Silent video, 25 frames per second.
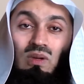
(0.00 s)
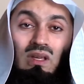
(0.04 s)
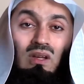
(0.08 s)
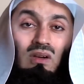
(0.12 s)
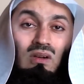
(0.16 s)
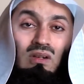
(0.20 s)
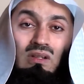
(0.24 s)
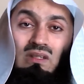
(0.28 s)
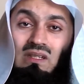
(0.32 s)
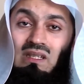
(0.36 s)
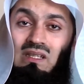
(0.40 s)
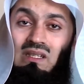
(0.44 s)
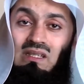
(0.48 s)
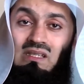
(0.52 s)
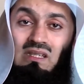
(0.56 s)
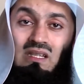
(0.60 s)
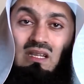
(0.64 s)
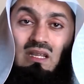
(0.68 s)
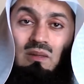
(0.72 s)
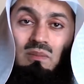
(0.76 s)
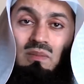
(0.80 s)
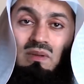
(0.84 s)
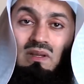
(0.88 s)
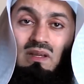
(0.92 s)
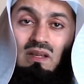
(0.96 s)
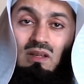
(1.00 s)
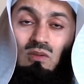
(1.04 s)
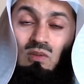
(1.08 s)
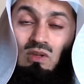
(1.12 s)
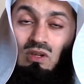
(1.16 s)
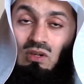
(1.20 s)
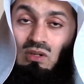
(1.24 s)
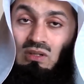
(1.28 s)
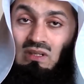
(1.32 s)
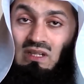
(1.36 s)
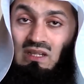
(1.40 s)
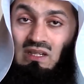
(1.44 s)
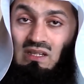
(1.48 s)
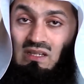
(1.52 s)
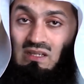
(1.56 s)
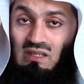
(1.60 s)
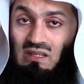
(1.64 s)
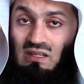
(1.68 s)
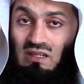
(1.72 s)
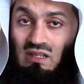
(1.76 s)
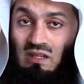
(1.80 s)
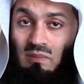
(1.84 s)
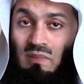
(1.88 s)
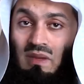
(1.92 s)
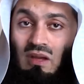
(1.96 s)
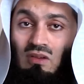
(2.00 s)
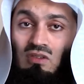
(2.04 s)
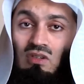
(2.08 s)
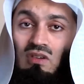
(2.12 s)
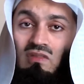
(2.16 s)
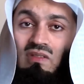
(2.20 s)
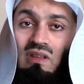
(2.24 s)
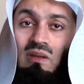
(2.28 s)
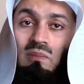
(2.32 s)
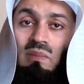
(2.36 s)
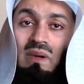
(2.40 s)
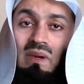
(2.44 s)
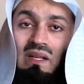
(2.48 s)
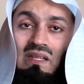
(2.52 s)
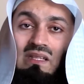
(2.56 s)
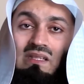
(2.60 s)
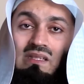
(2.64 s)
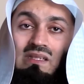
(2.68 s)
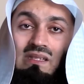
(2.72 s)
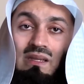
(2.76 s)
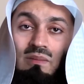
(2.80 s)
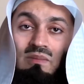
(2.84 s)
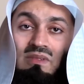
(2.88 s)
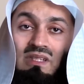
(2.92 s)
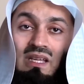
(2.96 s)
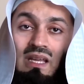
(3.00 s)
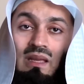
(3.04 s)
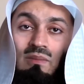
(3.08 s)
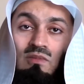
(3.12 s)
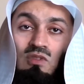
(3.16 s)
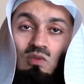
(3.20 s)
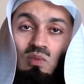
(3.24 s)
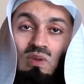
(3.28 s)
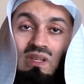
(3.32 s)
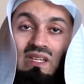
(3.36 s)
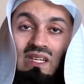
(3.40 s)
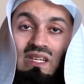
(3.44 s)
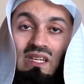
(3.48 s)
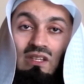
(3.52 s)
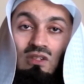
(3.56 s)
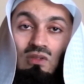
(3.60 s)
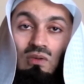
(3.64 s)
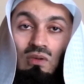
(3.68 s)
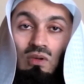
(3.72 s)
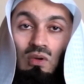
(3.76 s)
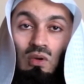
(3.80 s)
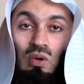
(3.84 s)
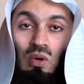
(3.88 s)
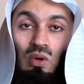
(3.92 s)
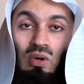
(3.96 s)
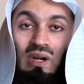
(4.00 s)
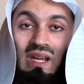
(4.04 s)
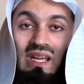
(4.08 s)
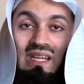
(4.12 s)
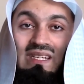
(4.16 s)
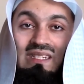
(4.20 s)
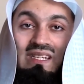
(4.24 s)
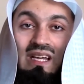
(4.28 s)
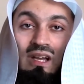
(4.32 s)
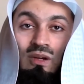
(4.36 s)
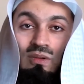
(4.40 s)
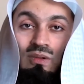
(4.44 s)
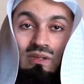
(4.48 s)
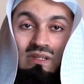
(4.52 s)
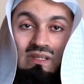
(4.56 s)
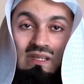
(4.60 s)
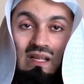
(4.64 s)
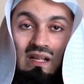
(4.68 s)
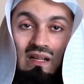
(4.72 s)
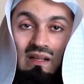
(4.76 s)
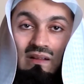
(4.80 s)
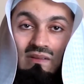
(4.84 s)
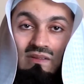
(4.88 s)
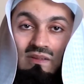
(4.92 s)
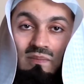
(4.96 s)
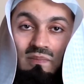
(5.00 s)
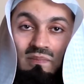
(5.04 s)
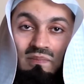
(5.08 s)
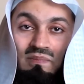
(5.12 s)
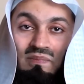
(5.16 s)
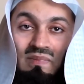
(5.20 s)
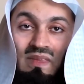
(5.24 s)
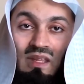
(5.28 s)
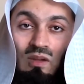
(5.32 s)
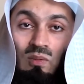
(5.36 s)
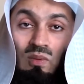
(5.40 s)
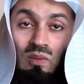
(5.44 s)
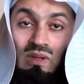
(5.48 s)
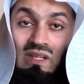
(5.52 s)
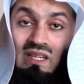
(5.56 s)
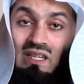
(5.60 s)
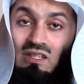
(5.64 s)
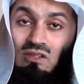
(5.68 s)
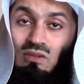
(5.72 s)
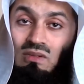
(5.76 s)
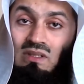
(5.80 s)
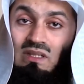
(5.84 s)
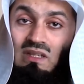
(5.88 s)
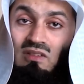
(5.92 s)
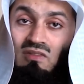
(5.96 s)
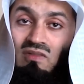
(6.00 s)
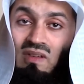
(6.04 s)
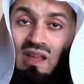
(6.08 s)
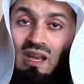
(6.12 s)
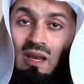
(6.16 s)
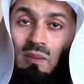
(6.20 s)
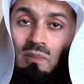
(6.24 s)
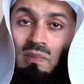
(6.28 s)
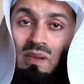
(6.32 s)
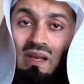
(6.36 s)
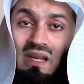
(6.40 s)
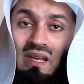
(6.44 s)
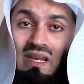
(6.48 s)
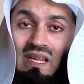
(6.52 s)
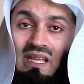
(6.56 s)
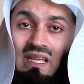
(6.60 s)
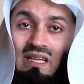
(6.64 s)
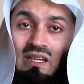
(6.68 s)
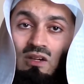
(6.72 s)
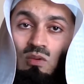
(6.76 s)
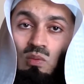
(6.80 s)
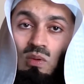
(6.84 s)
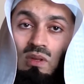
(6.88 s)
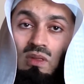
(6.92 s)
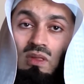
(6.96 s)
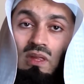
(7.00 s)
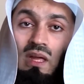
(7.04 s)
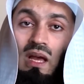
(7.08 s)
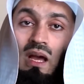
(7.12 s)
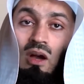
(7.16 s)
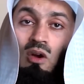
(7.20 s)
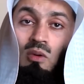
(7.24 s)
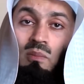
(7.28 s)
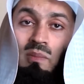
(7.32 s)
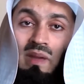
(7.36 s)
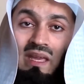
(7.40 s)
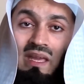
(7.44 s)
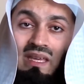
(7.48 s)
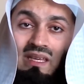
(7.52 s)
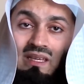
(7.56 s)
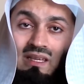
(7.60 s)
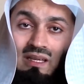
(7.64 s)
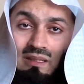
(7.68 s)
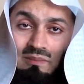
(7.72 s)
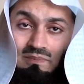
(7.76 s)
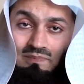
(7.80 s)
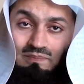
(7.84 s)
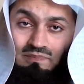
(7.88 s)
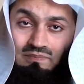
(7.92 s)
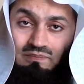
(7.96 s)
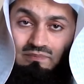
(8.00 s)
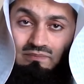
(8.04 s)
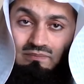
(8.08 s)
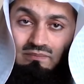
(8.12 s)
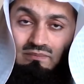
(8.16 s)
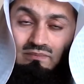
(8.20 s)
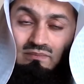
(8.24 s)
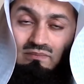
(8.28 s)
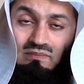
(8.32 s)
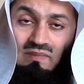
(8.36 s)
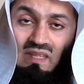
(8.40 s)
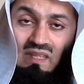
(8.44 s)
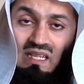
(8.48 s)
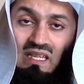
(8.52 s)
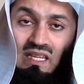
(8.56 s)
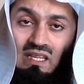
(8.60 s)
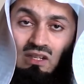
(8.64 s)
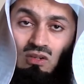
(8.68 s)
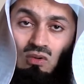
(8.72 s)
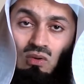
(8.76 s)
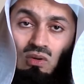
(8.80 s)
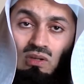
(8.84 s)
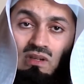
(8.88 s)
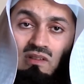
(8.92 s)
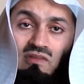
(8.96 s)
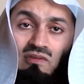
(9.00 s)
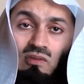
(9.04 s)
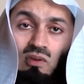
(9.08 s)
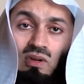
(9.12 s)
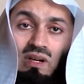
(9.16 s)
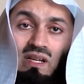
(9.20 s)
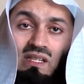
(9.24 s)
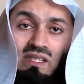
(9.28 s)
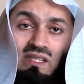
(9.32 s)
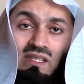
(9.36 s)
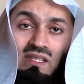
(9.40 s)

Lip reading: we all need sleep and we all need a certain amount of it. But sometimes we need to correct ourselves. We need to develop a link with our Maker in order for